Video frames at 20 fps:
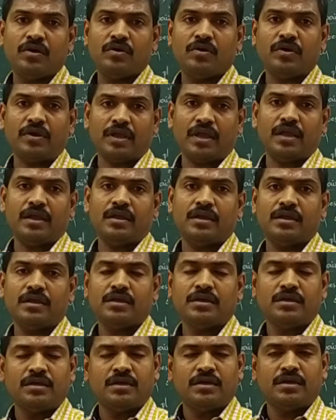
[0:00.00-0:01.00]
Okay.
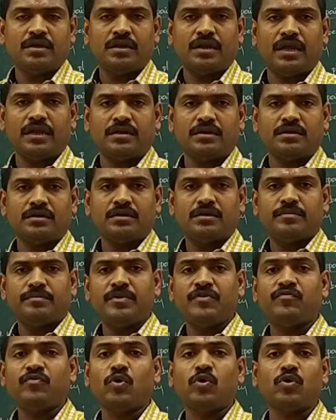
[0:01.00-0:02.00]
Right.
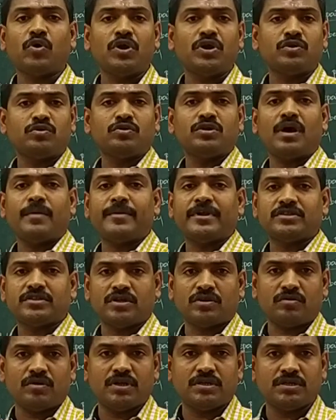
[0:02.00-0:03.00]
Before going to double
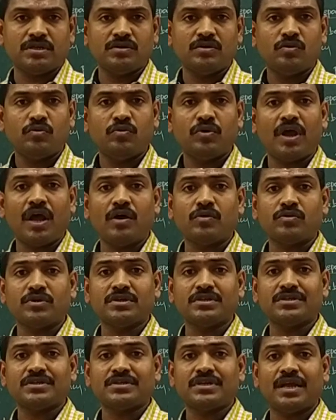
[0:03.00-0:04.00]
circulation, we have to
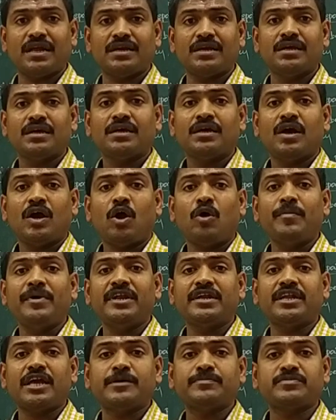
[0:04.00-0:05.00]
understand how
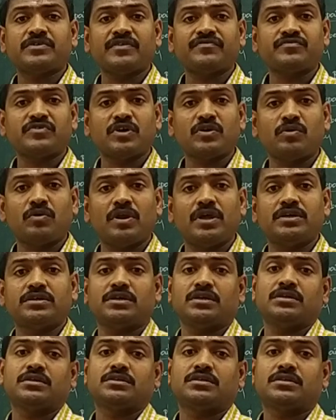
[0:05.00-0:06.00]
many types of
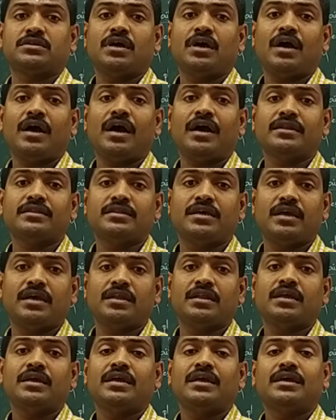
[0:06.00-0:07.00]
circulations are
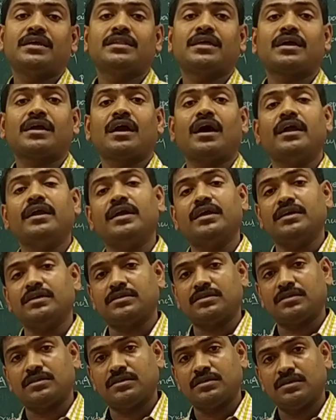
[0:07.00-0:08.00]
there in the
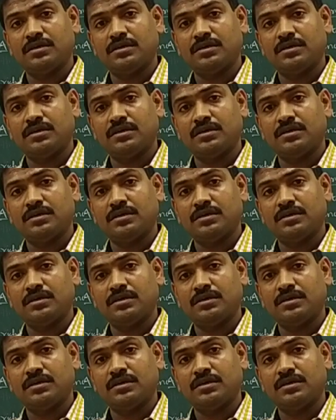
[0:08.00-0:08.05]
chordates.